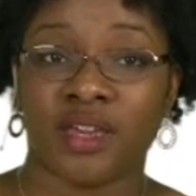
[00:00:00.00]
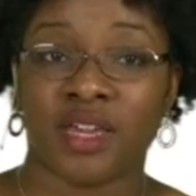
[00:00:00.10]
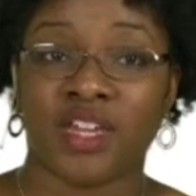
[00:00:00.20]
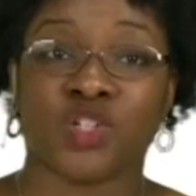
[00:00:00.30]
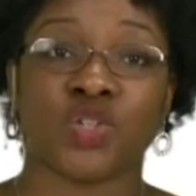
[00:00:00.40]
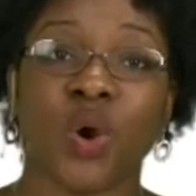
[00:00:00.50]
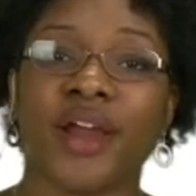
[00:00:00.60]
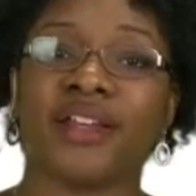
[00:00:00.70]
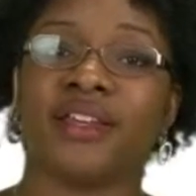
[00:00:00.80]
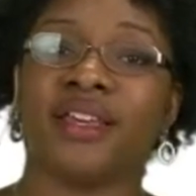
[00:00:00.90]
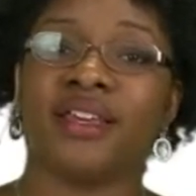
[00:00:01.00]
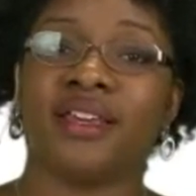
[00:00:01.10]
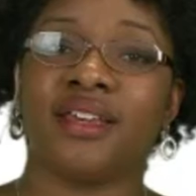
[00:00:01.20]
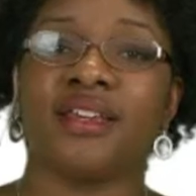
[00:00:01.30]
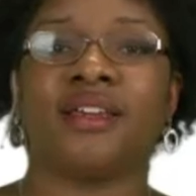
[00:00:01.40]
In short,
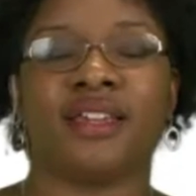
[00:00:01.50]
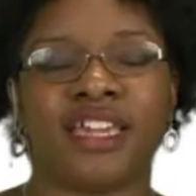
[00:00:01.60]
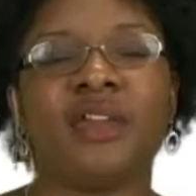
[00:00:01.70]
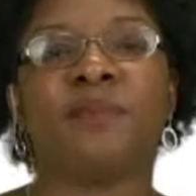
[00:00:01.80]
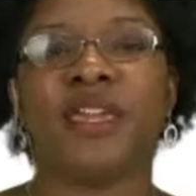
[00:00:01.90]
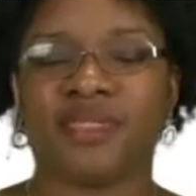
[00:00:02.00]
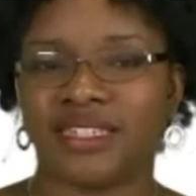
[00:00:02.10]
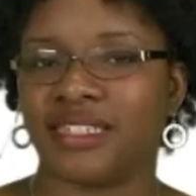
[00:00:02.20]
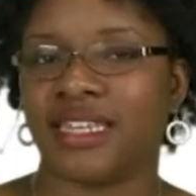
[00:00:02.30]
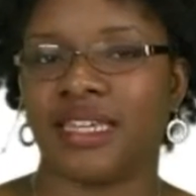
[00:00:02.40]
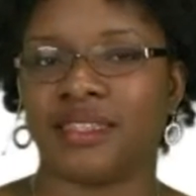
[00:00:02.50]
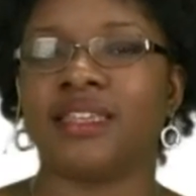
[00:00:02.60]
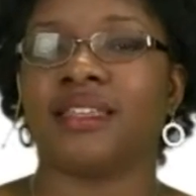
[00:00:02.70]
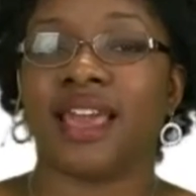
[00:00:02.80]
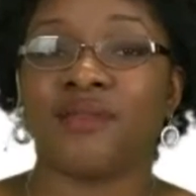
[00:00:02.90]
keeping
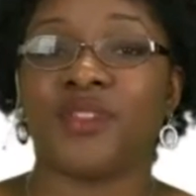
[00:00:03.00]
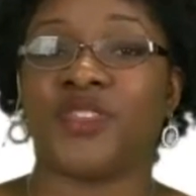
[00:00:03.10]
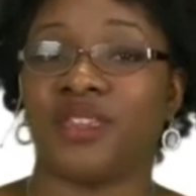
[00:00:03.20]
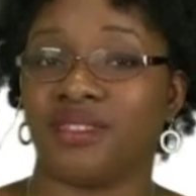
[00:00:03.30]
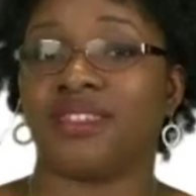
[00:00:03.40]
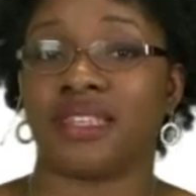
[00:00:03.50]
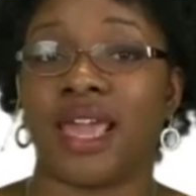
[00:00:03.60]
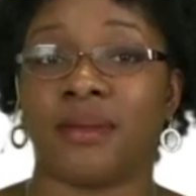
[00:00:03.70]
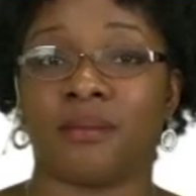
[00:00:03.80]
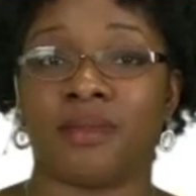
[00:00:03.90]
everything the same.